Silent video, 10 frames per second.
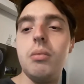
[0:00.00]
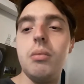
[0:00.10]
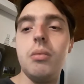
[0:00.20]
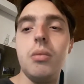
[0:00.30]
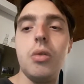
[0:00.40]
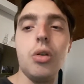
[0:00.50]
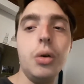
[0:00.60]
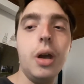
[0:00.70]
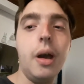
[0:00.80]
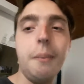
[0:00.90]
So
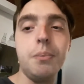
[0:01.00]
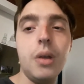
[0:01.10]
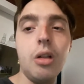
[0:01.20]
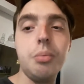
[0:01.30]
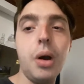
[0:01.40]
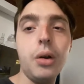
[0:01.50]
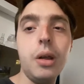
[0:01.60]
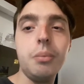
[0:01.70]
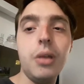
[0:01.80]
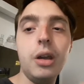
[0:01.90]
yeah, that's about
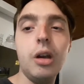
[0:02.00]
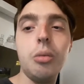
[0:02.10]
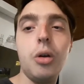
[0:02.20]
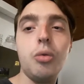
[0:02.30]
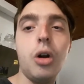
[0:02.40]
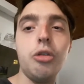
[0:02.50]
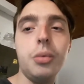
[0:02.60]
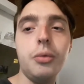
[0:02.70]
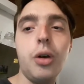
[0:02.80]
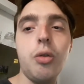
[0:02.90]
it. Thank you guys so much for watching. for
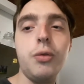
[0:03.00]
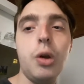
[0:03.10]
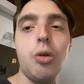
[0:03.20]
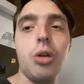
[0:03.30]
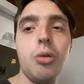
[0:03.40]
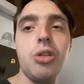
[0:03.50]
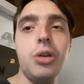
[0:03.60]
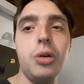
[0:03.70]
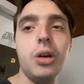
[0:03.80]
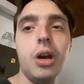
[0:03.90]
friends with viewers. I will see you
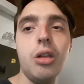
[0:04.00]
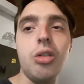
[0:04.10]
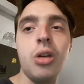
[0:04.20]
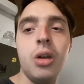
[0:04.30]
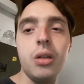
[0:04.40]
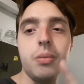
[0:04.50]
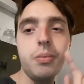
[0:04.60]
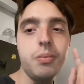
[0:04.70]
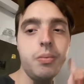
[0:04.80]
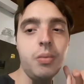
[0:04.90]
guys
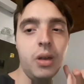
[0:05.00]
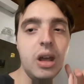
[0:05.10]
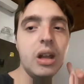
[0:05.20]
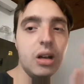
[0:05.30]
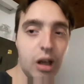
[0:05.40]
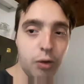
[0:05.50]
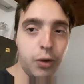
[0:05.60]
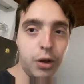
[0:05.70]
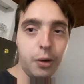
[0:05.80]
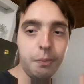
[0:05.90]
in the next
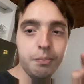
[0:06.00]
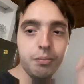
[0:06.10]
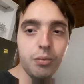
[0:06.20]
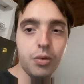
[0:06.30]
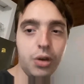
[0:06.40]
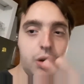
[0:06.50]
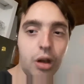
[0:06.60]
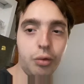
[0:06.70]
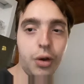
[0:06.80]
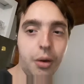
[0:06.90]
video. See you guys
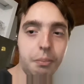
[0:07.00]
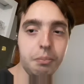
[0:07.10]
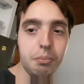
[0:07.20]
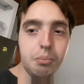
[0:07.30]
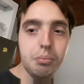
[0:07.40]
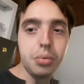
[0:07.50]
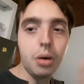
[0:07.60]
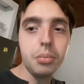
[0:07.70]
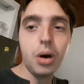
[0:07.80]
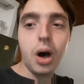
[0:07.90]
later.
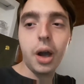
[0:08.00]
Bye-bye.